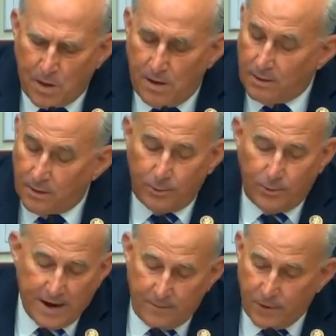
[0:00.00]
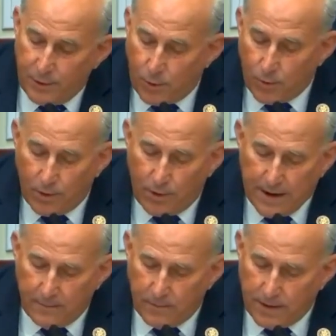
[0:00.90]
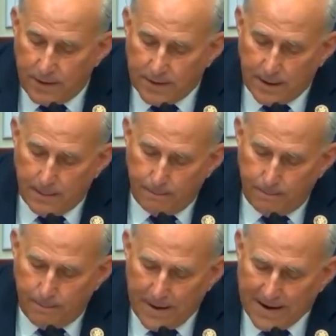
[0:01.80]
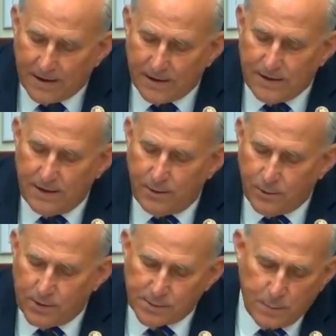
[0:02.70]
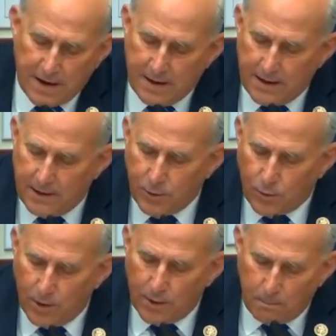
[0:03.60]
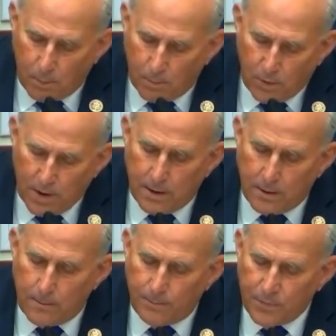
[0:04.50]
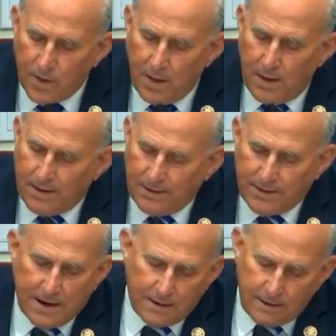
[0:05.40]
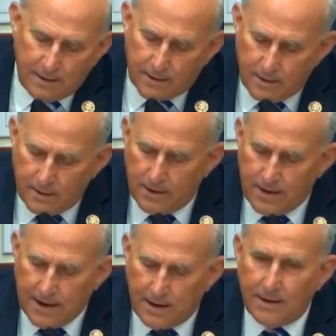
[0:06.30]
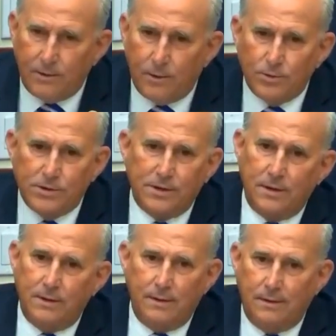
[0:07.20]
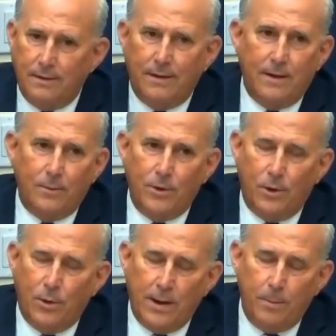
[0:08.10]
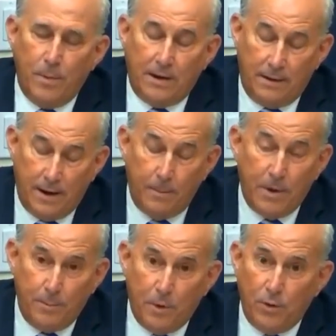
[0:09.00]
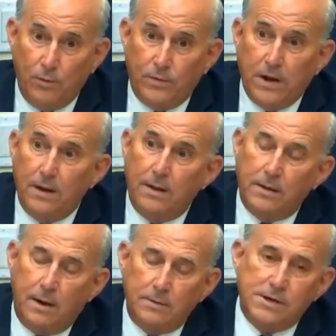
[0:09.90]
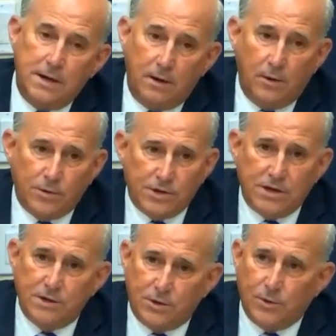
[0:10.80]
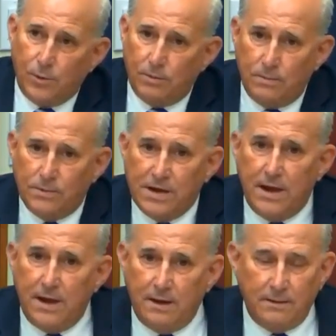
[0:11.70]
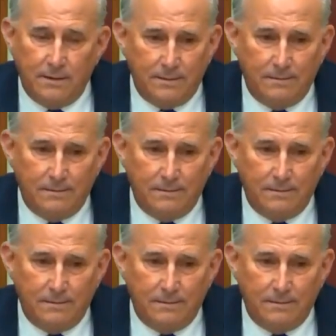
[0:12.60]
including David Dorn, David McAtee, Chris Beatty, Dorian Morrell, Italia Kelly. Of course, I don't know why anybody could not be moved seeing her sister saying,